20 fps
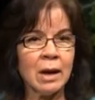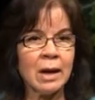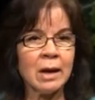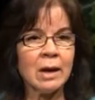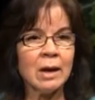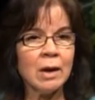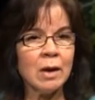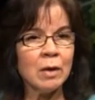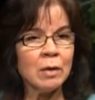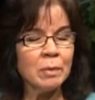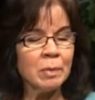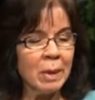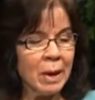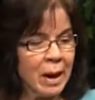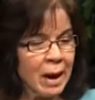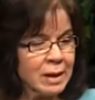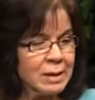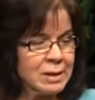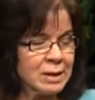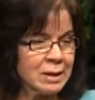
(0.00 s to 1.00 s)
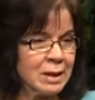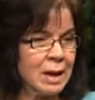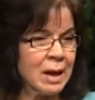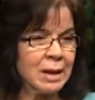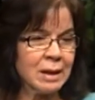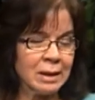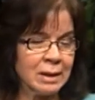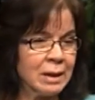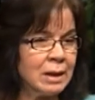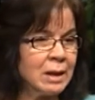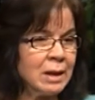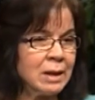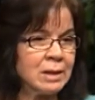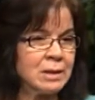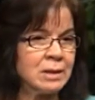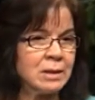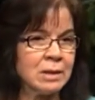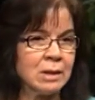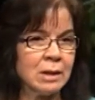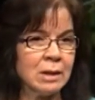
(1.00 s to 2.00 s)
can go back to that at
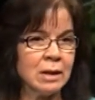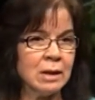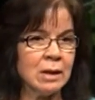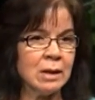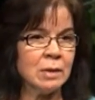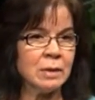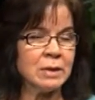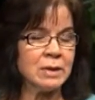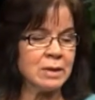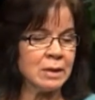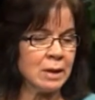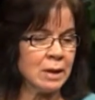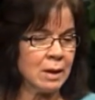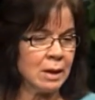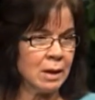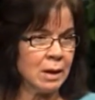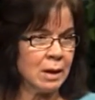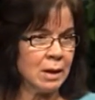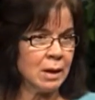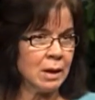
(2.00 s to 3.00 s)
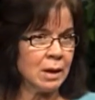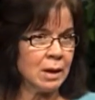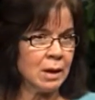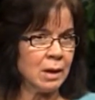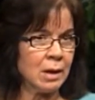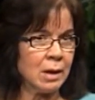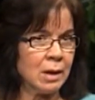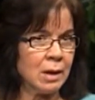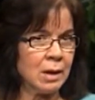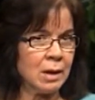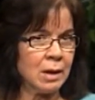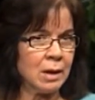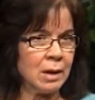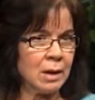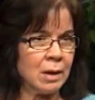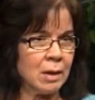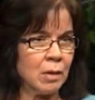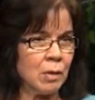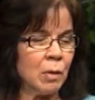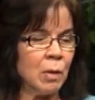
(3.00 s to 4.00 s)
least, you know, and see
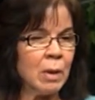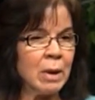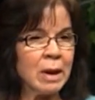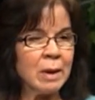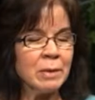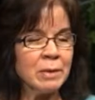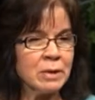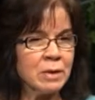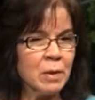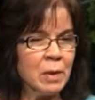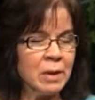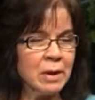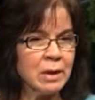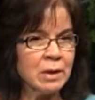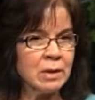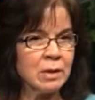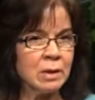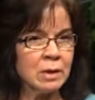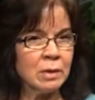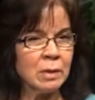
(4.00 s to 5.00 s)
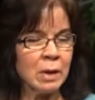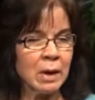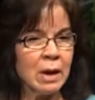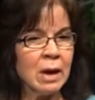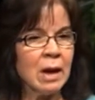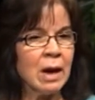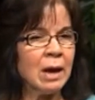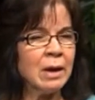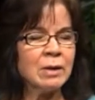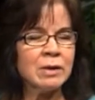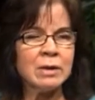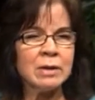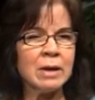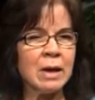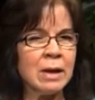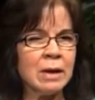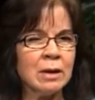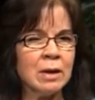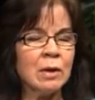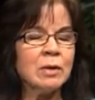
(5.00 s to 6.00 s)
what I was going to do. Or I used to
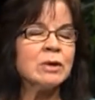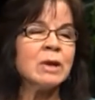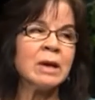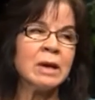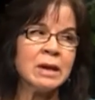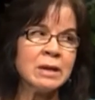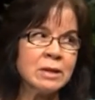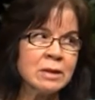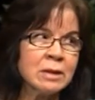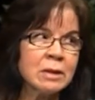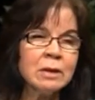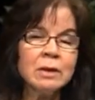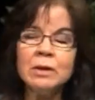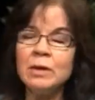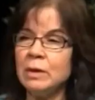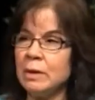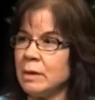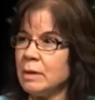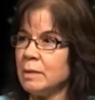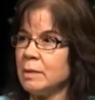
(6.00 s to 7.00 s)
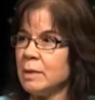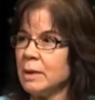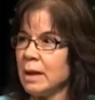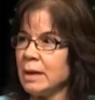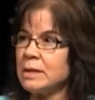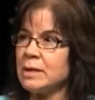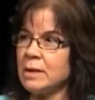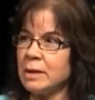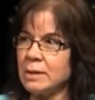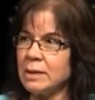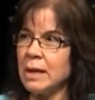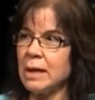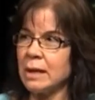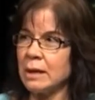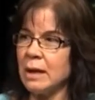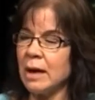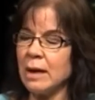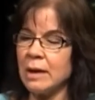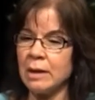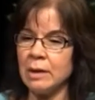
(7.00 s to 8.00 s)
take notes, and I still do. I still take a
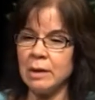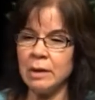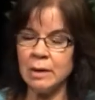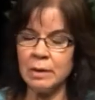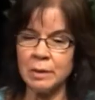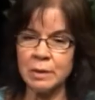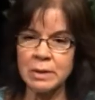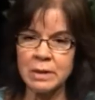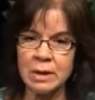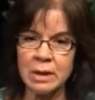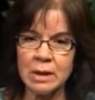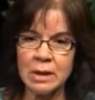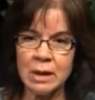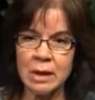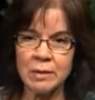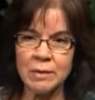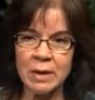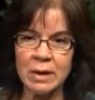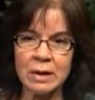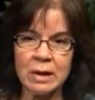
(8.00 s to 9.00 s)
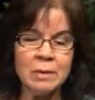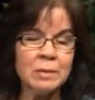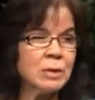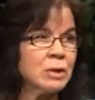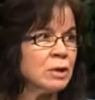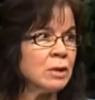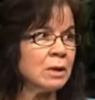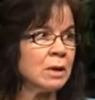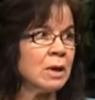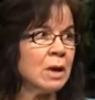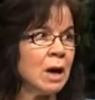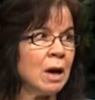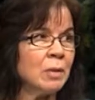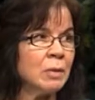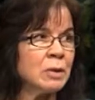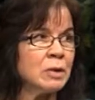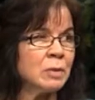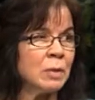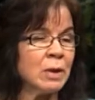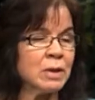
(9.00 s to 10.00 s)
lot of notes. In fact, I
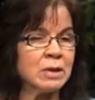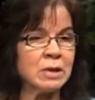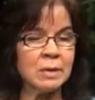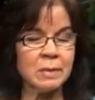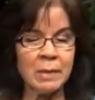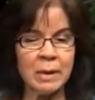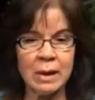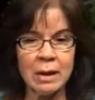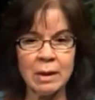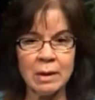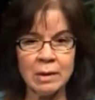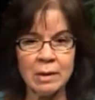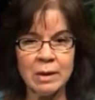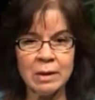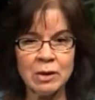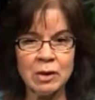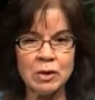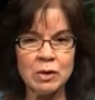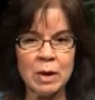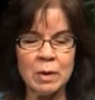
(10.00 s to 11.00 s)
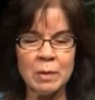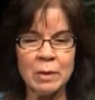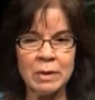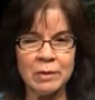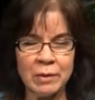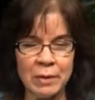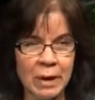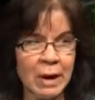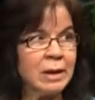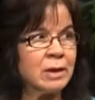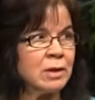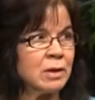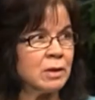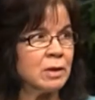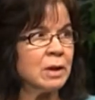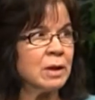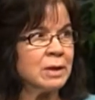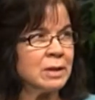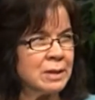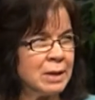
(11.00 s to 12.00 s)
almost brought some here just so I wouldn't forget to
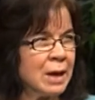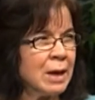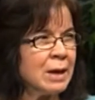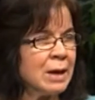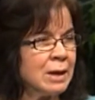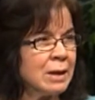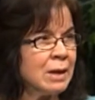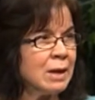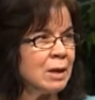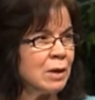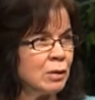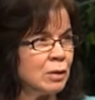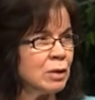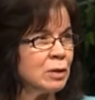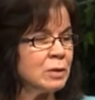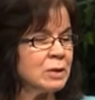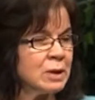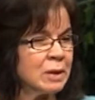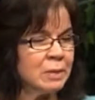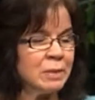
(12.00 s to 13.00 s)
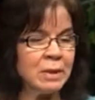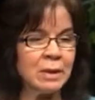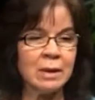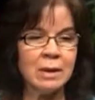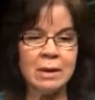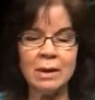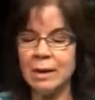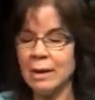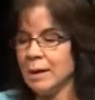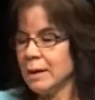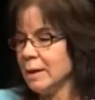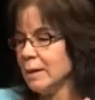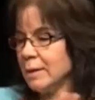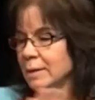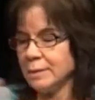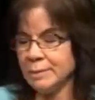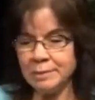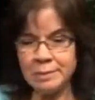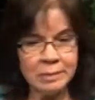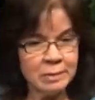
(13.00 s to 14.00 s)
say anything or do something.
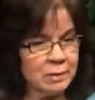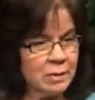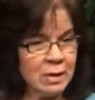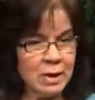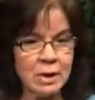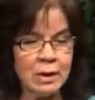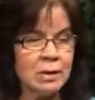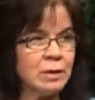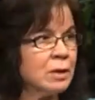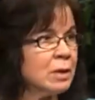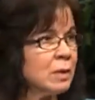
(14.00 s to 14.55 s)
Didn't do